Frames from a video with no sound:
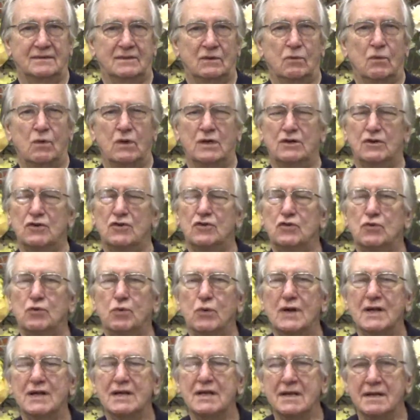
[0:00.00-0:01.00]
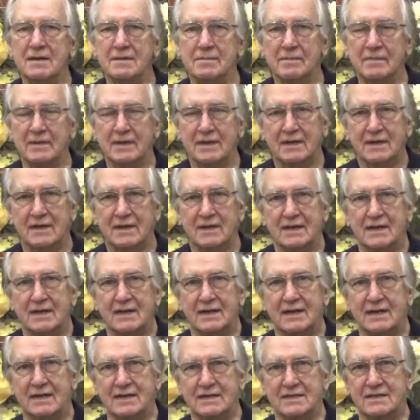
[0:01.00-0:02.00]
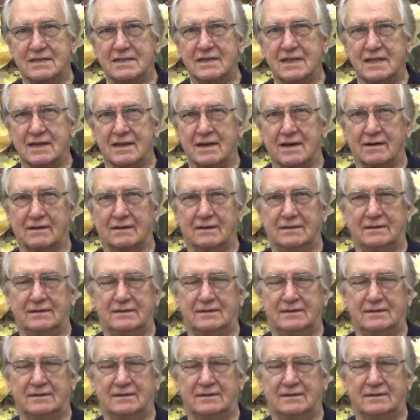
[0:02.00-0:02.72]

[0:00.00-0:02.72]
What dream is there?